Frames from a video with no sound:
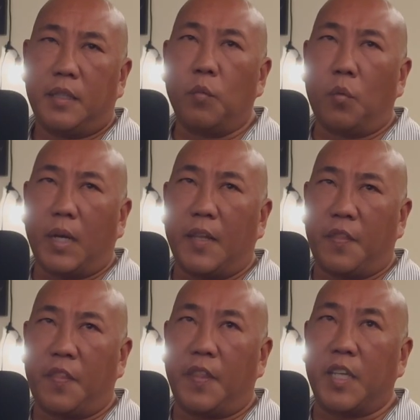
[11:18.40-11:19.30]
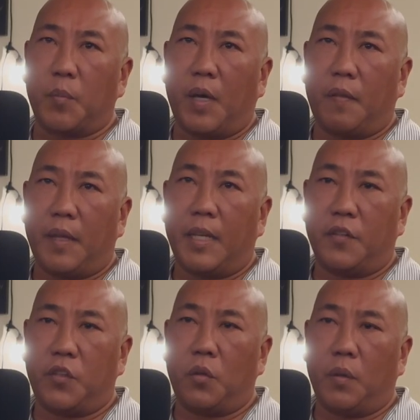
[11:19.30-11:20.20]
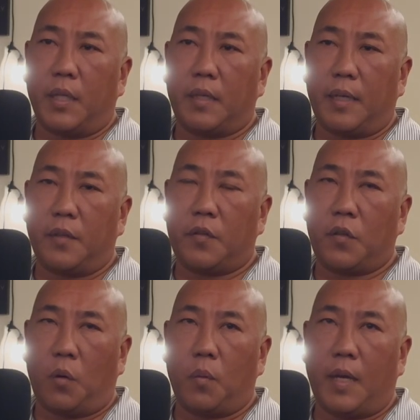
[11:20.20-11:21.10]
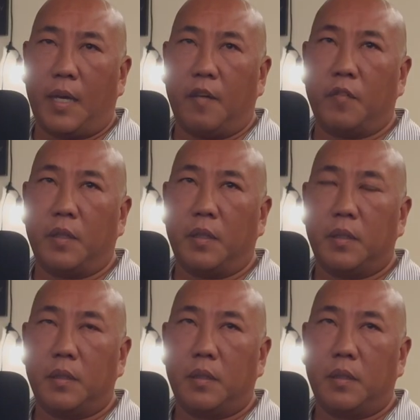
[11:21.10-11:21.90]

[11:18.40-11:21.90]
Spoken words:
when I think about that, I do. Like I don't have a.